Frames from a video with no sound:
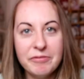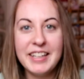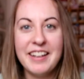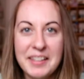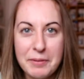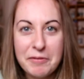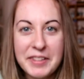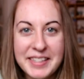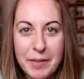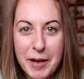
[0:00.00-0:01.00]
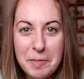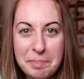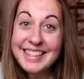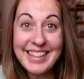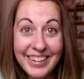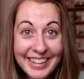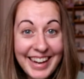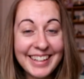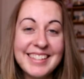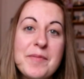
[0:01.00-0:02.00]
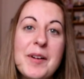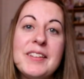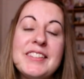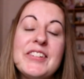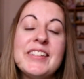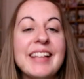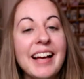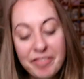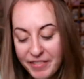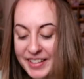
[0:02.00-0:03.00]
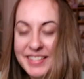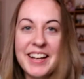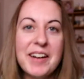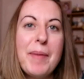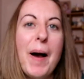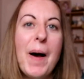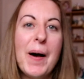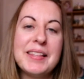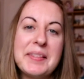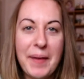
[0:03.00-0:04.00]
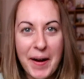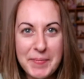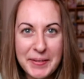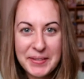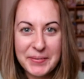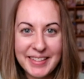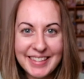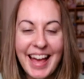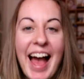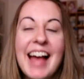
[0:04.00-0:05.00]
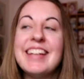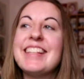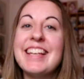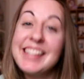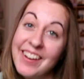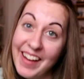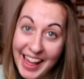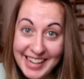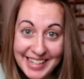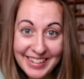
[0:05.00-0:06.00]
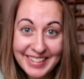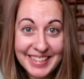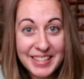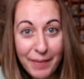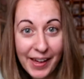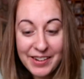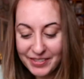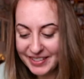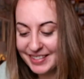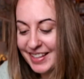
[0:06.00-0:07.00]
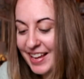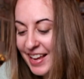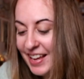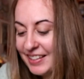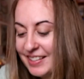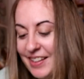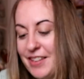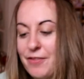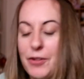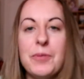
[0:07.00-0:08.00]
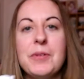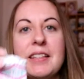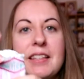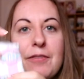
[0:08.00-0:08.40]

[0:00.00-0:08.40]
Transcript: Really nice one for the summer. So next up are socks, and first up are some Harry Potter ones, and these are Honeydukes inspired ones. So you've got ones